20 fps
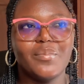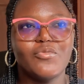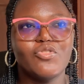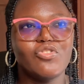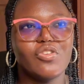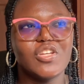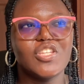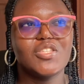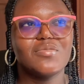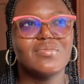
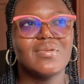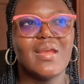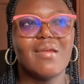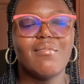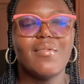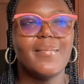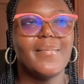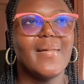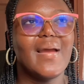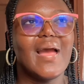Trust me, I
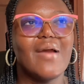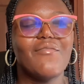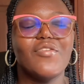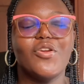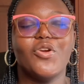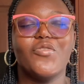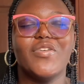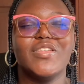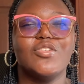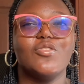remember having
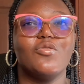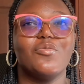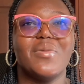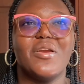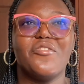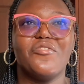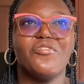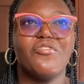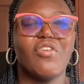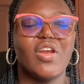a conversation with
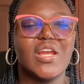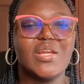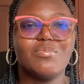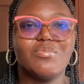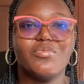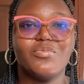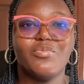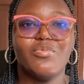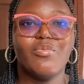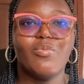my friend
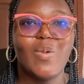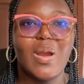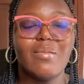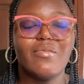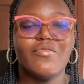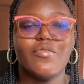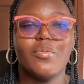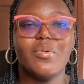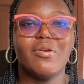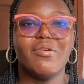right
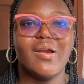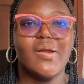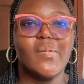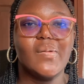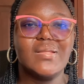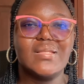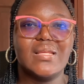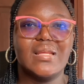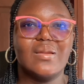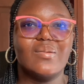before we
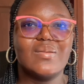graduated.